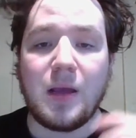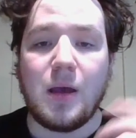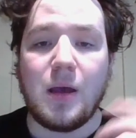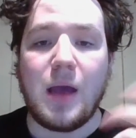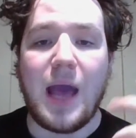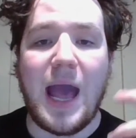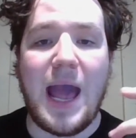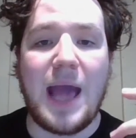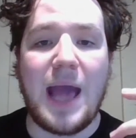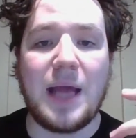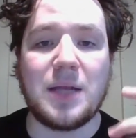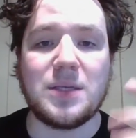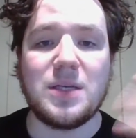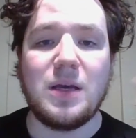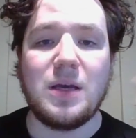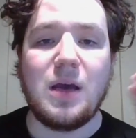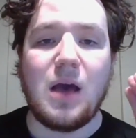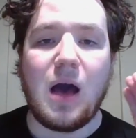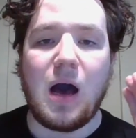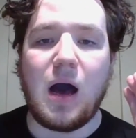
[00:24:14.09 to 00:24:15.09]
And
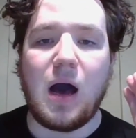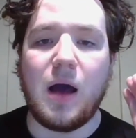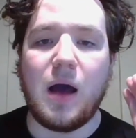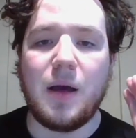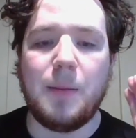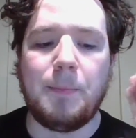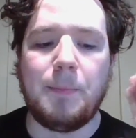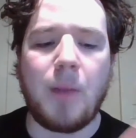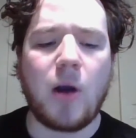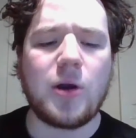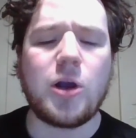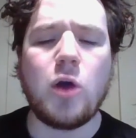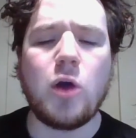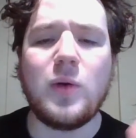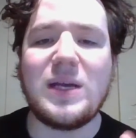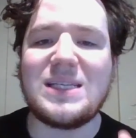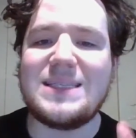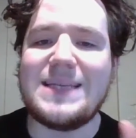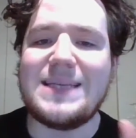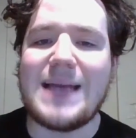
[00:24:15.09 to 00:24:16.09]
Marco
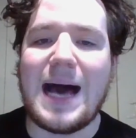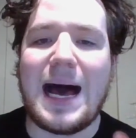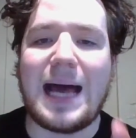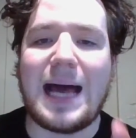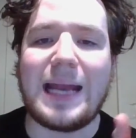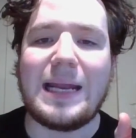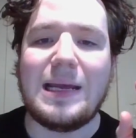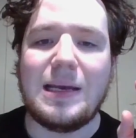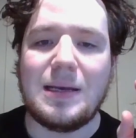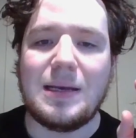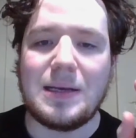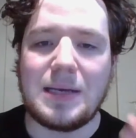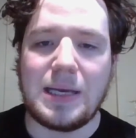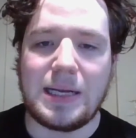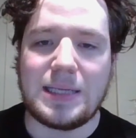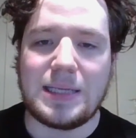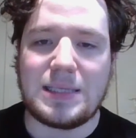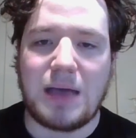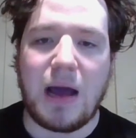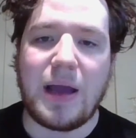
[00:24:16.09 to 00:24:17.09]
is not going to
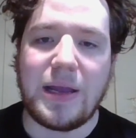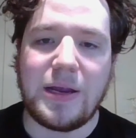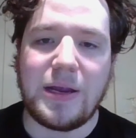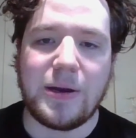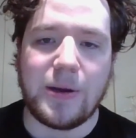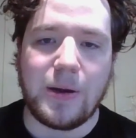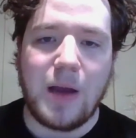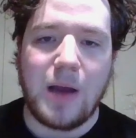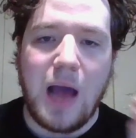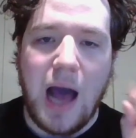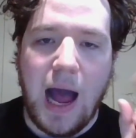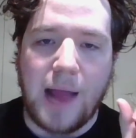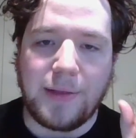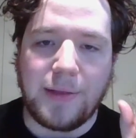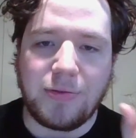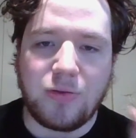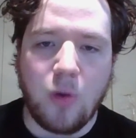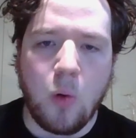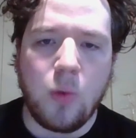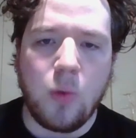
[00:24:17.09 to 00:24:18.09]
die here. I
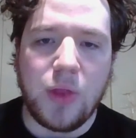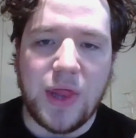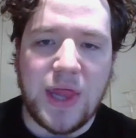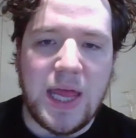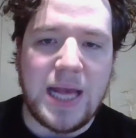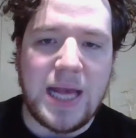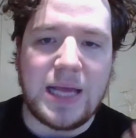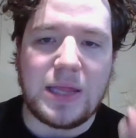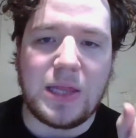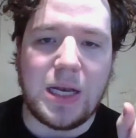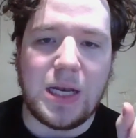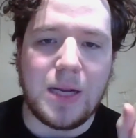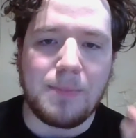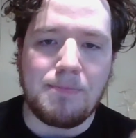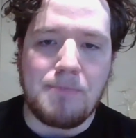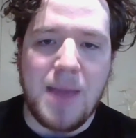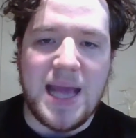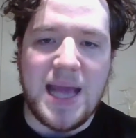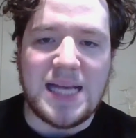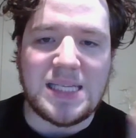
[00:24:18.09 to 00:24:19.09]
don't think that it
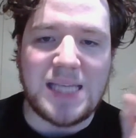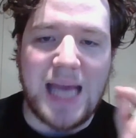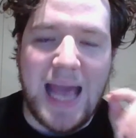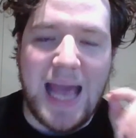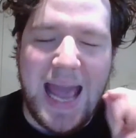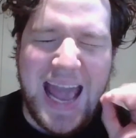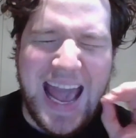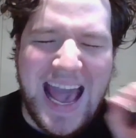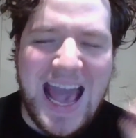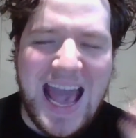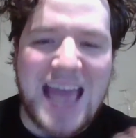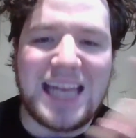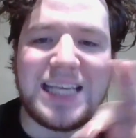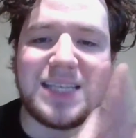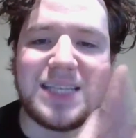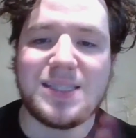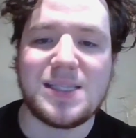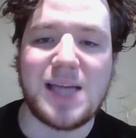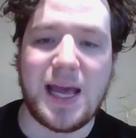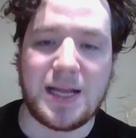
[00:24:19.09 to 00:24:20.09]
makes any
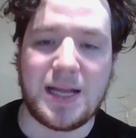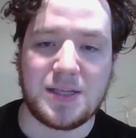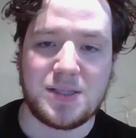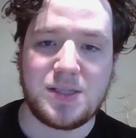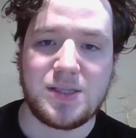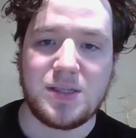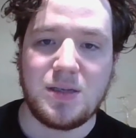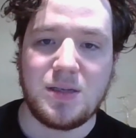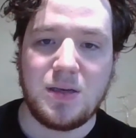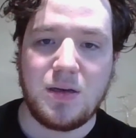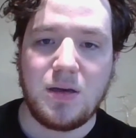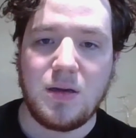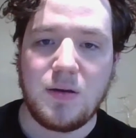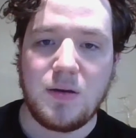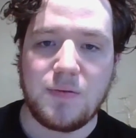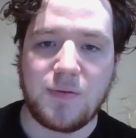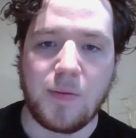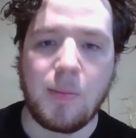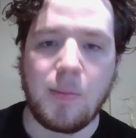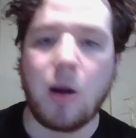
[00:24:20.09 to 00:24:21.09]
sense
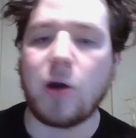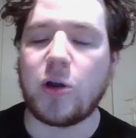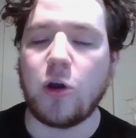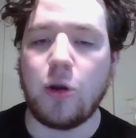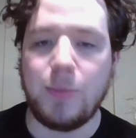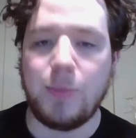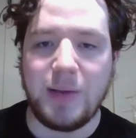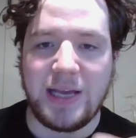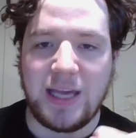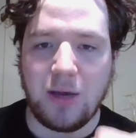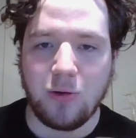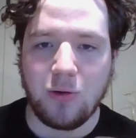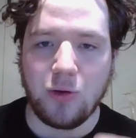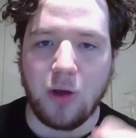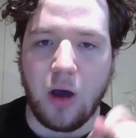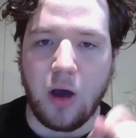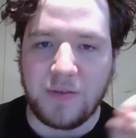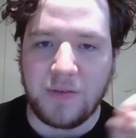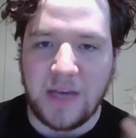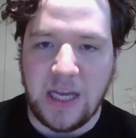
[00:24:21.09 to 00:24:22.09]
for Marco to be killed
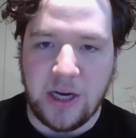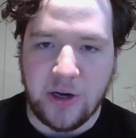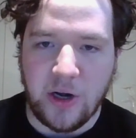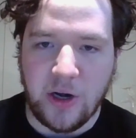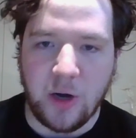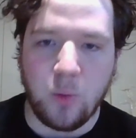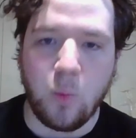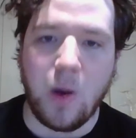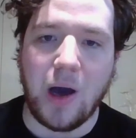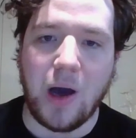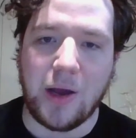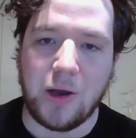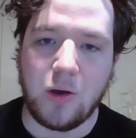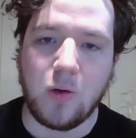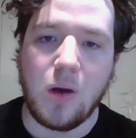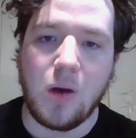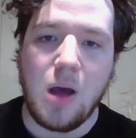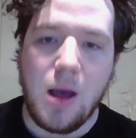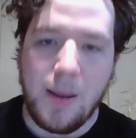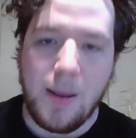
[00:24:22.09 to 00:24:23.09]
off here in Wano
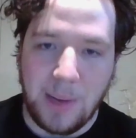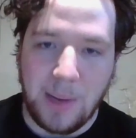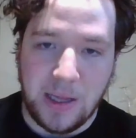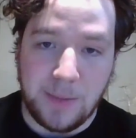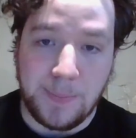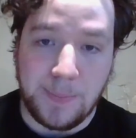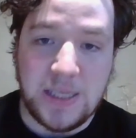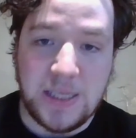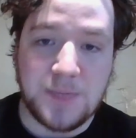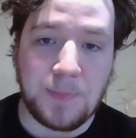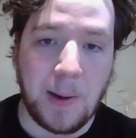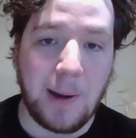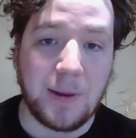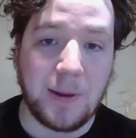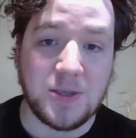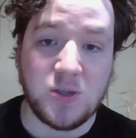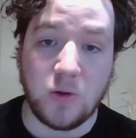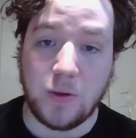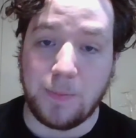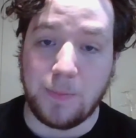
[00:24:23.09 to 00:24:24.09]
by the Beast Pirates
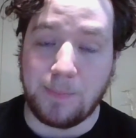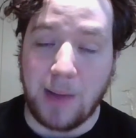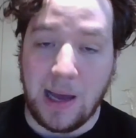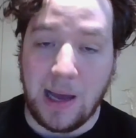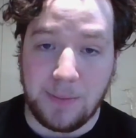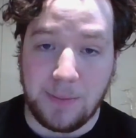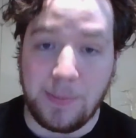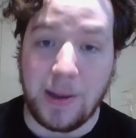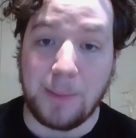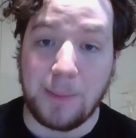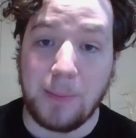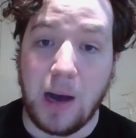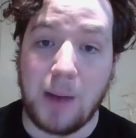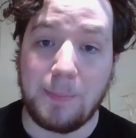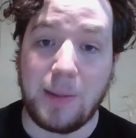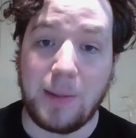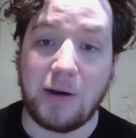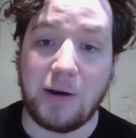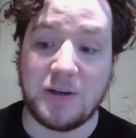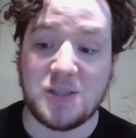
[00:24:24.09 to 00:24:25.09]
or by the Big Mom
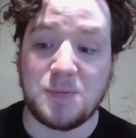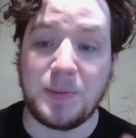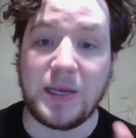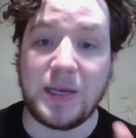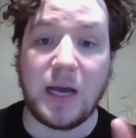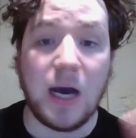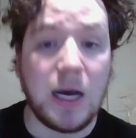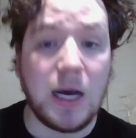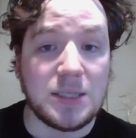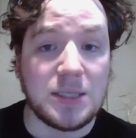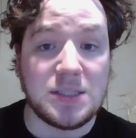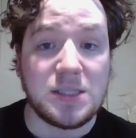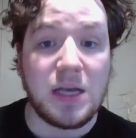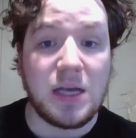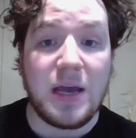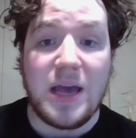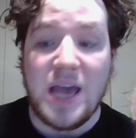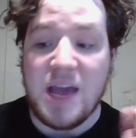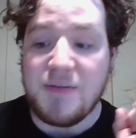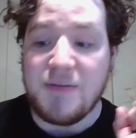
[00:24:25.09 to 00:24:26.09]
Pirates. Because
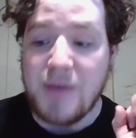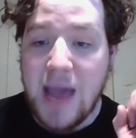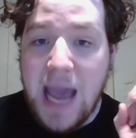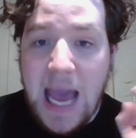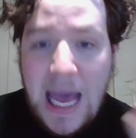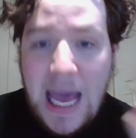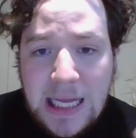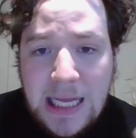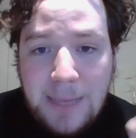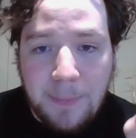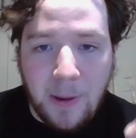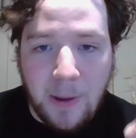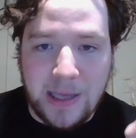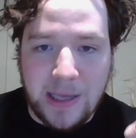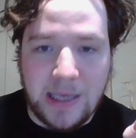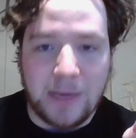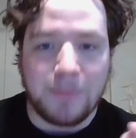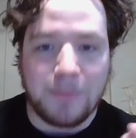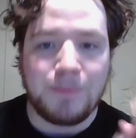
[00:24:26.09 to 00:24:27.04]
if anybody